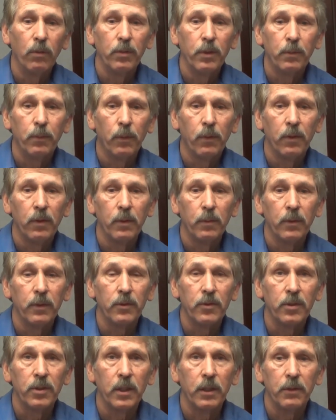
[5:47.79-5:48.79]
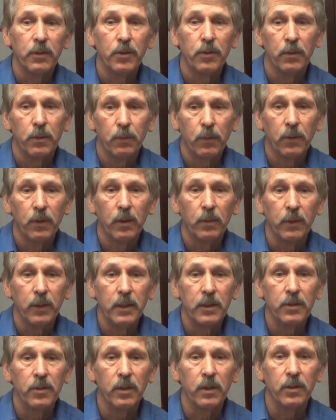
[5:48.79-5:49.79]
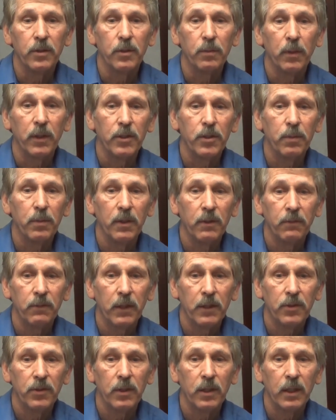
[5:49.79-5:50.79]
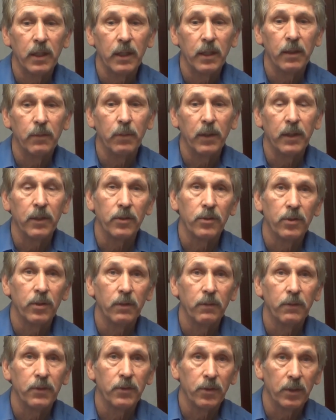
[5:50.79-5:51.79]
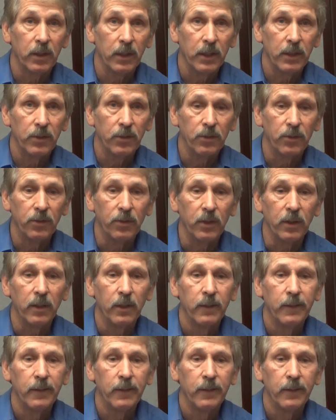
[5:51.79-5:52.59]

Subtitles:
reportable and serious reportable incidents must be investigated by the servicing agency.